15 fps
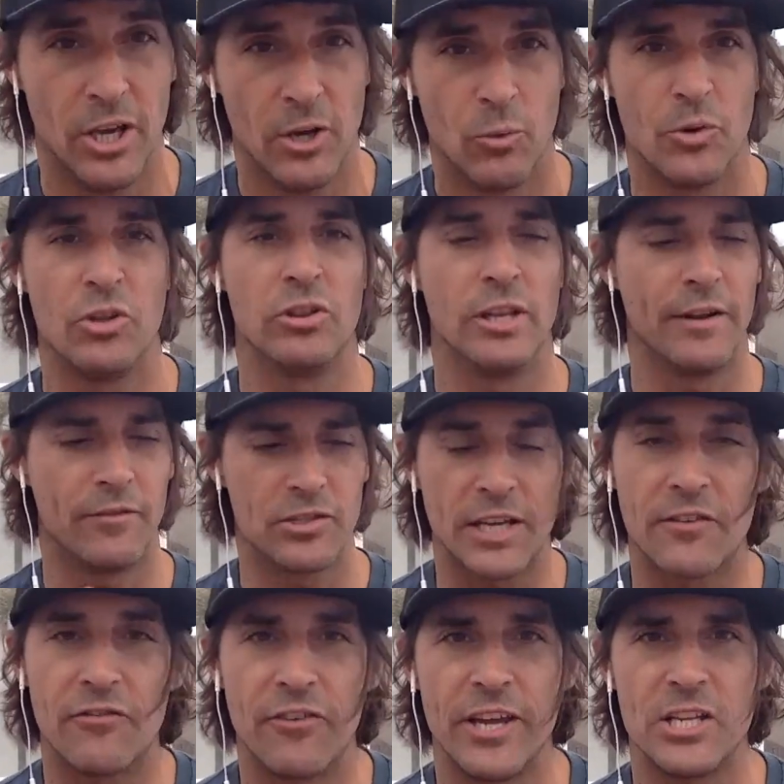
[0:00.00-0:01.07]
We leverage
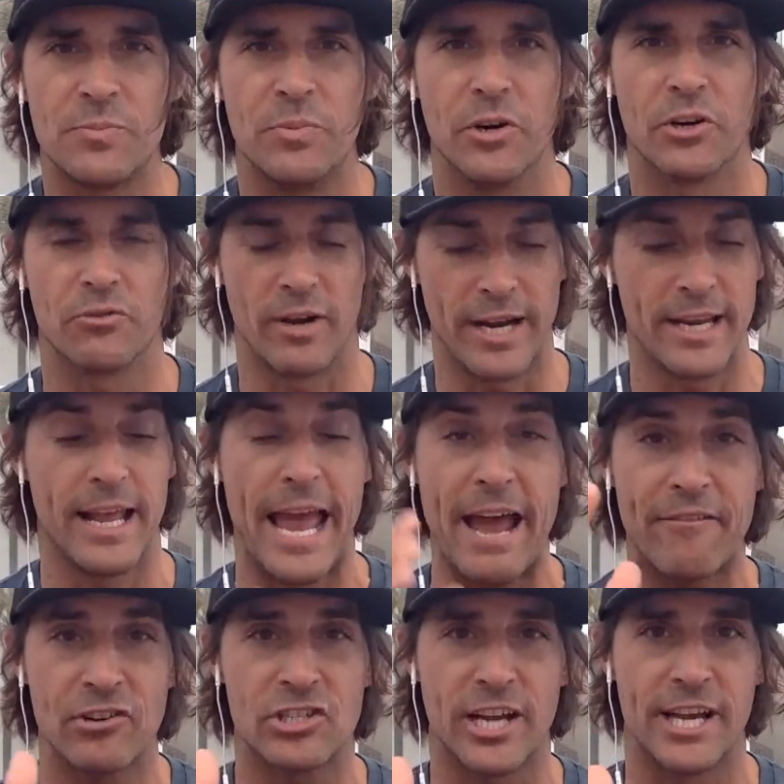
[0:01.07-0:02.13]
like Facebook, right?
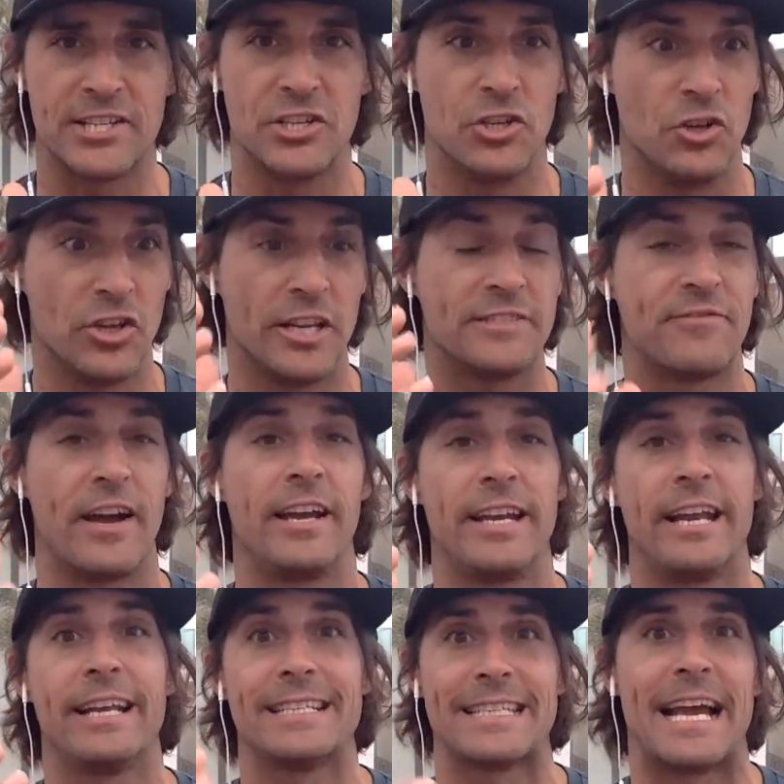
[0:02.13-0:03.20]
Advertising. You can find
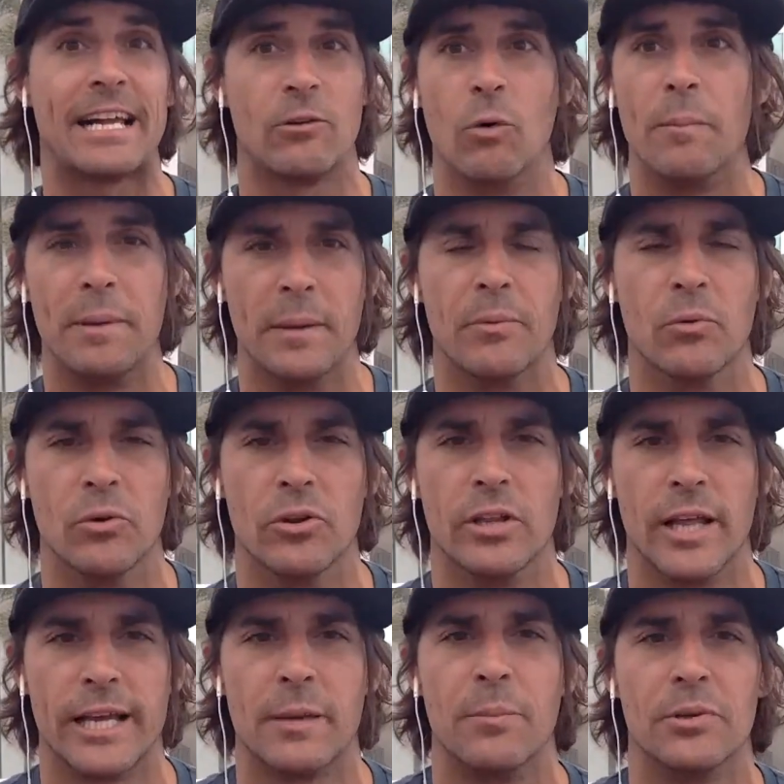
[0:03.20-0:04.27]
out exactly what people really
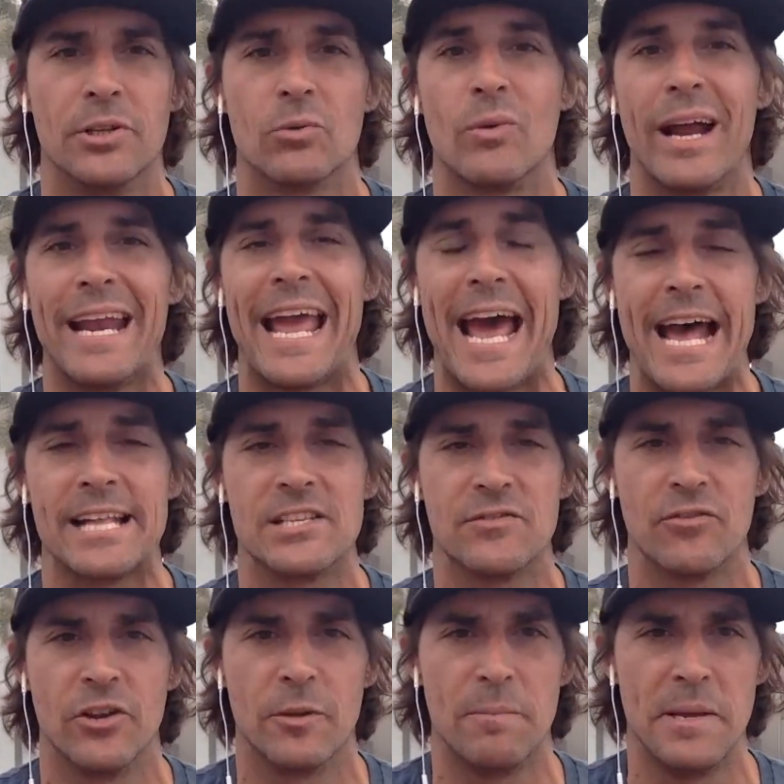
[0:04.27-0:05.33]
like and put the right ads in
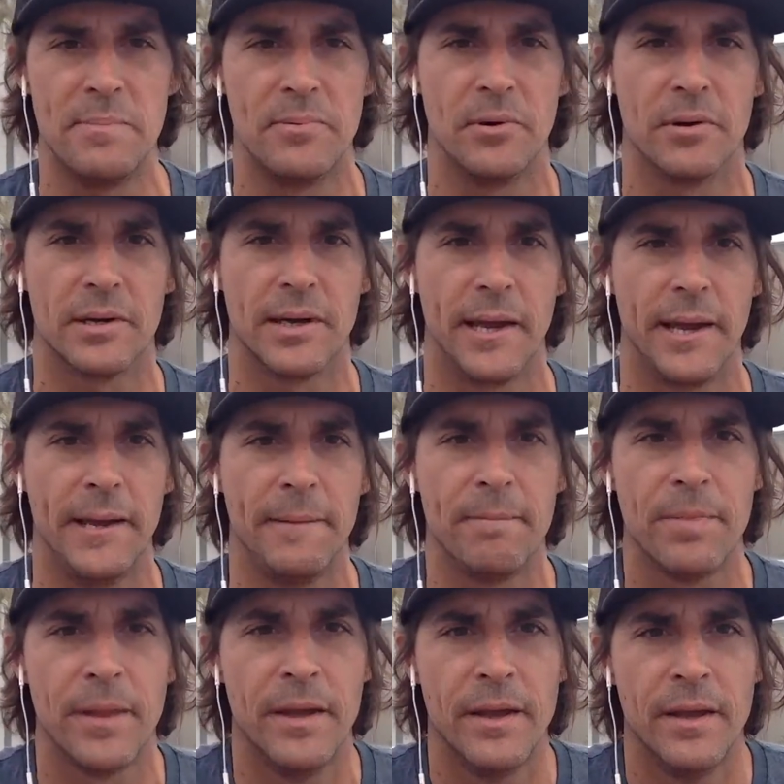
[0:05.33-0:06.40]
front of people. Okay.
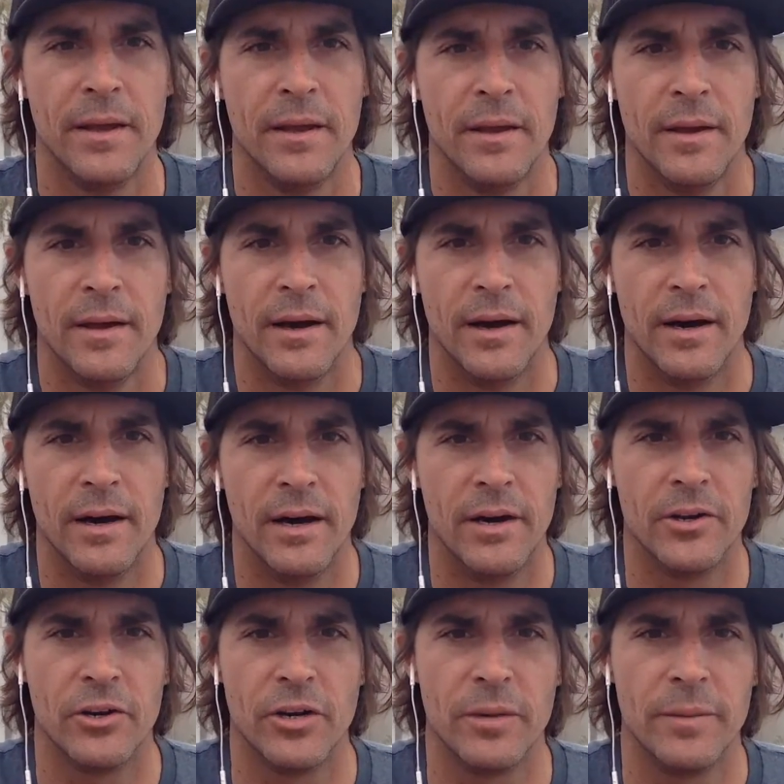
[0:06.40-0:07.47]
Uh,
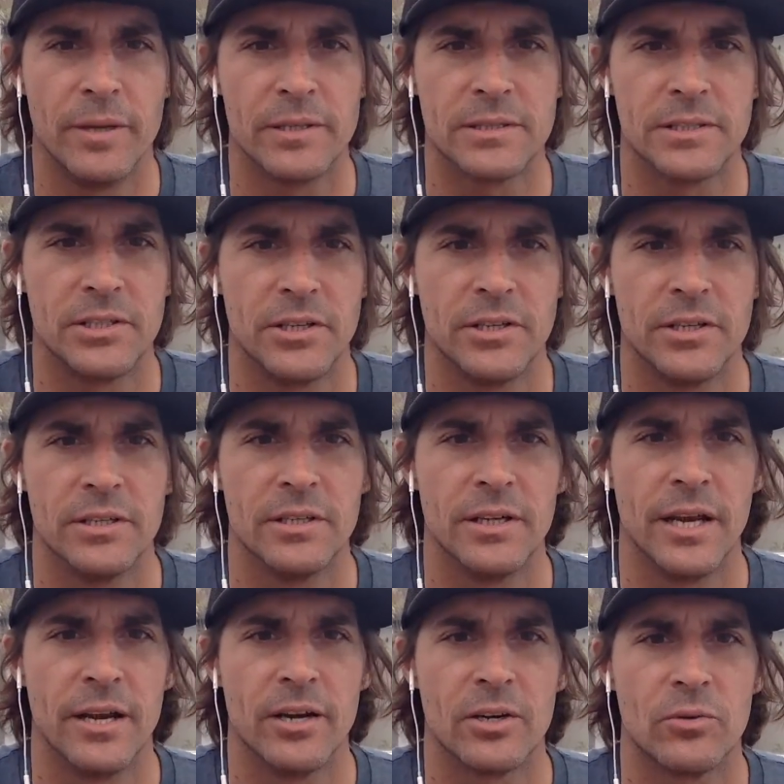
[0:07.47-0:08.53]
your email sent you here.
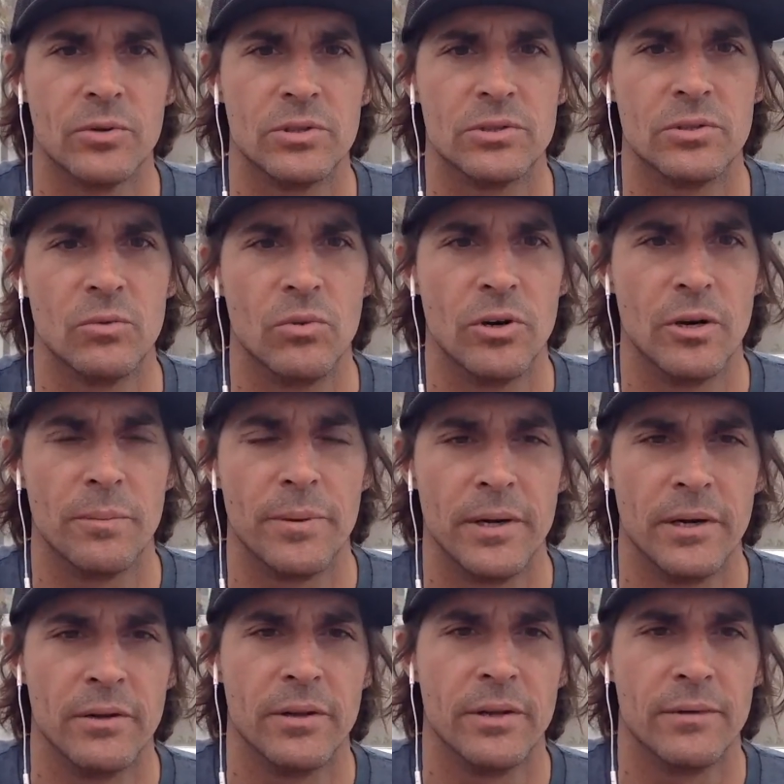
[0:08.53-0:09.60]
Eric was the one
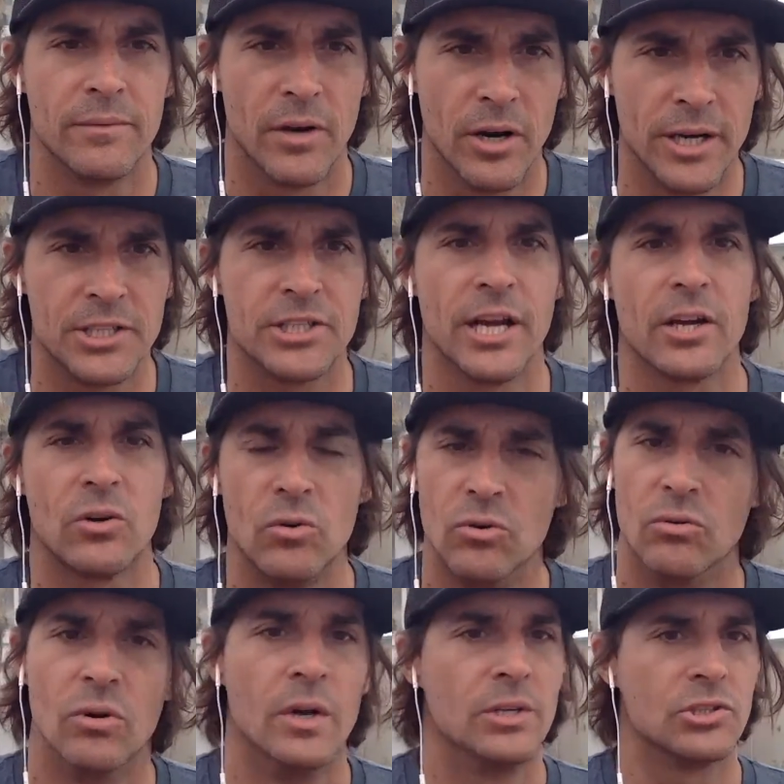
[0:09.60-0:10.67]
apparently. All right, Jack.
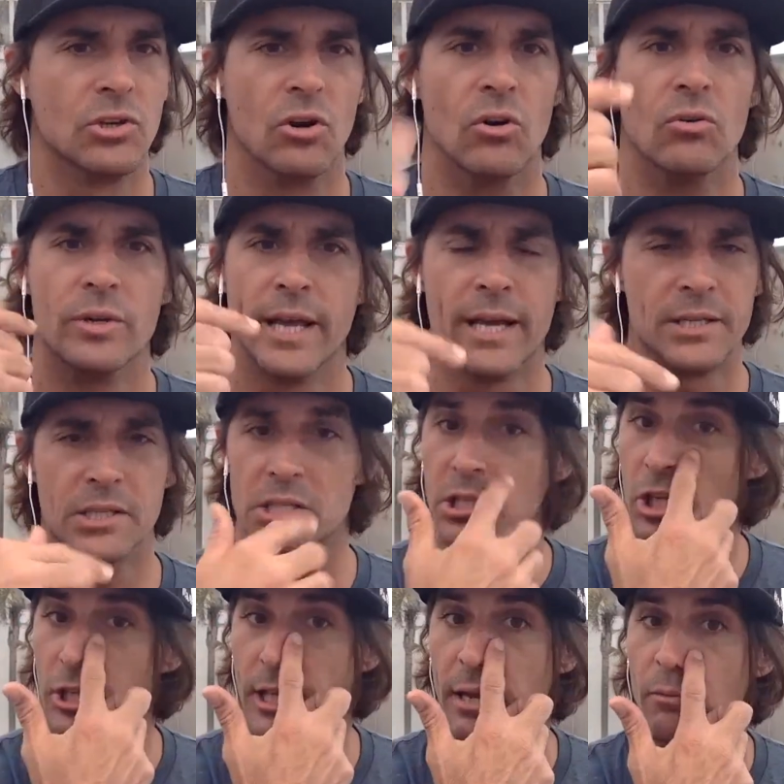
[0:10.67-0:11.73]
Cool. So yeah, just
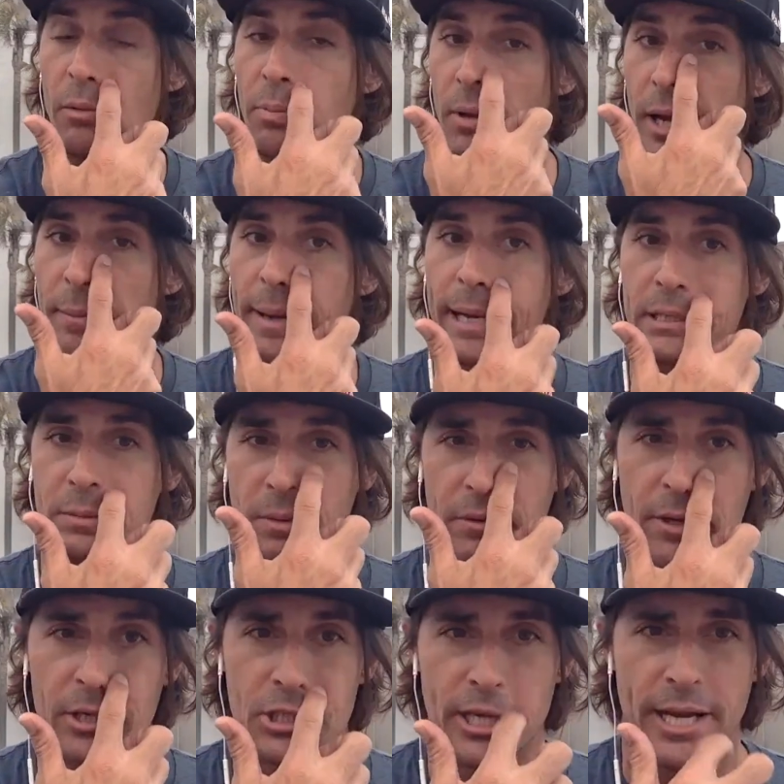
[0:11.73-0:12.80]
click that reply back to me
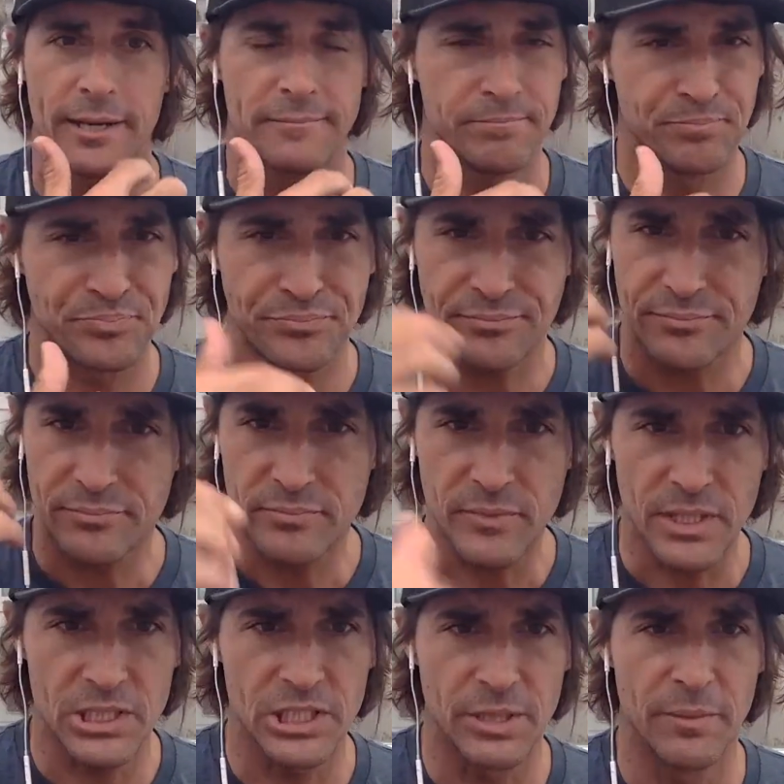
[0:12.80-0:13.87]
there, Jack.
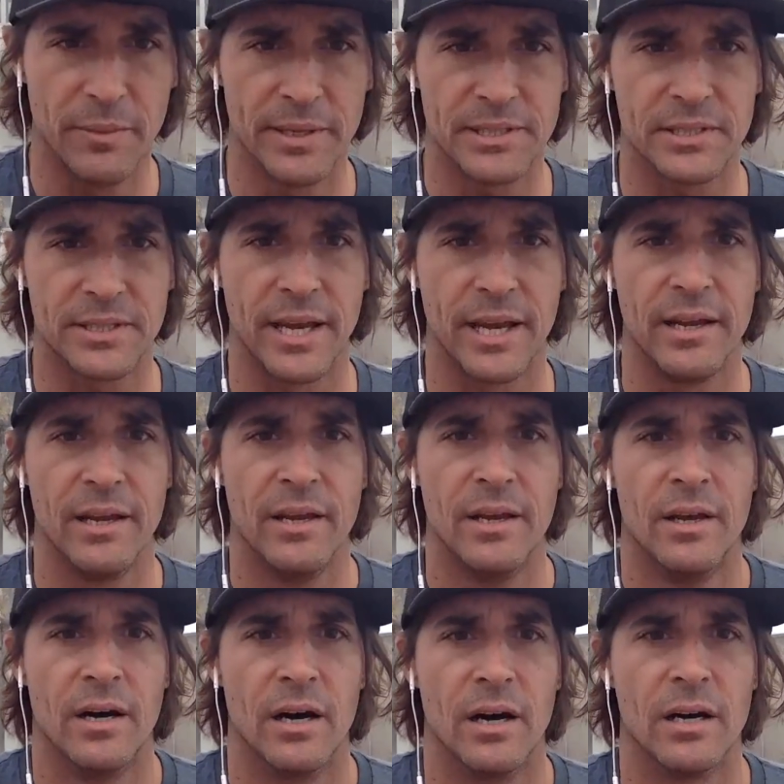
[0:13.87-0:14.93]
Send me a message. Okay.
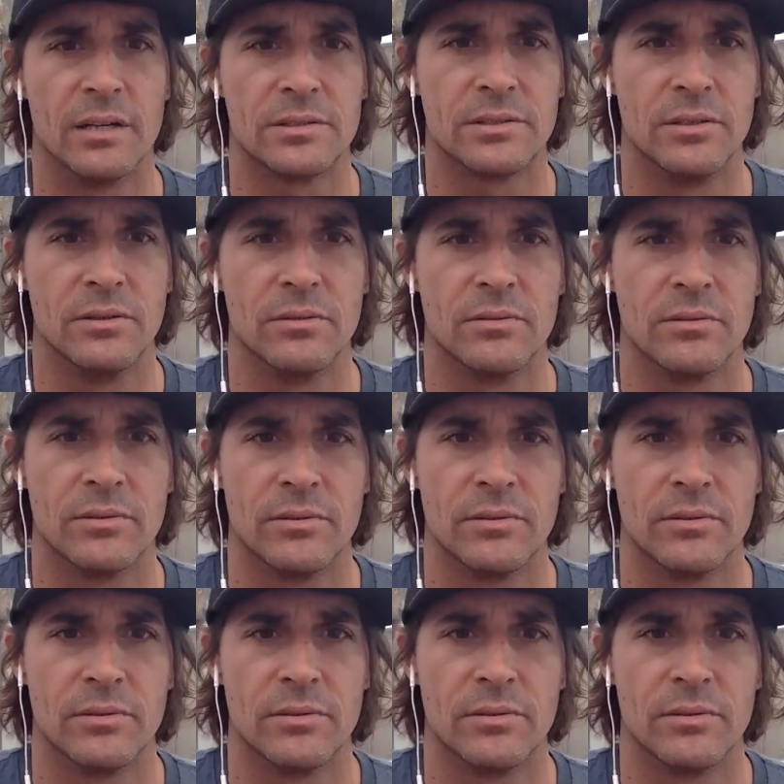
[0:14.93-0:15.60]
Awesome.